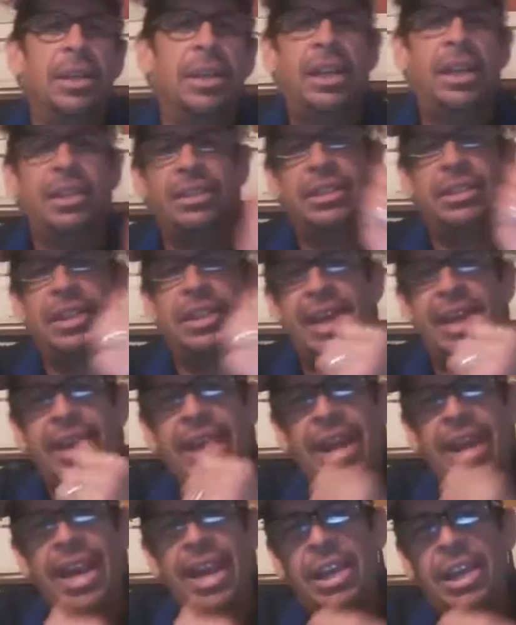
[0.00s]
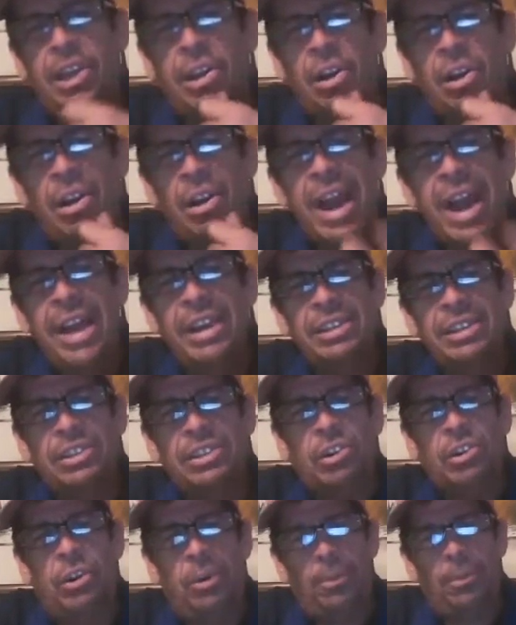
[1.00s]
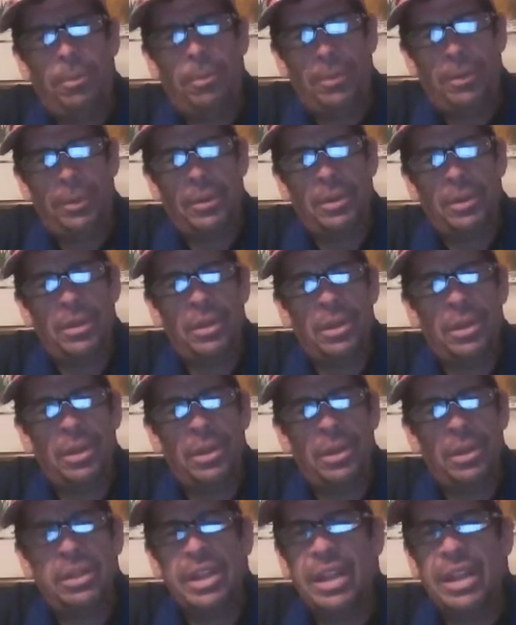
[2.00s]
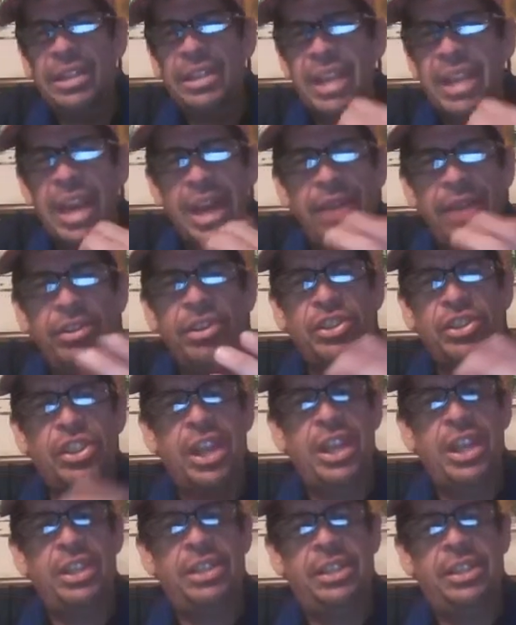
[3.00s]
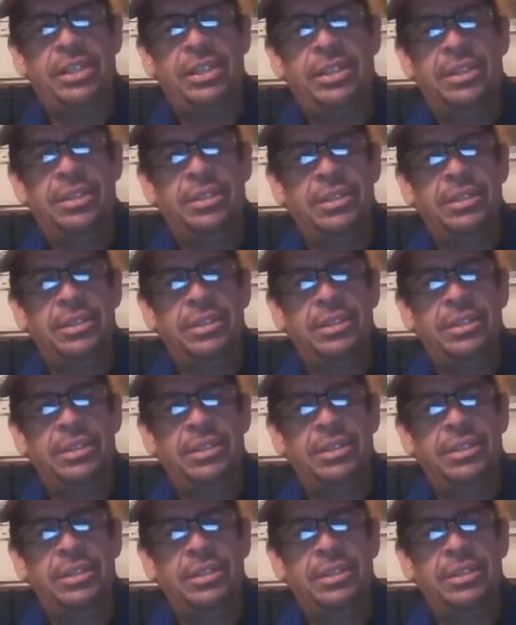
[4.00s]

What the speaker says: is like a kaleidoscope that is ever changing,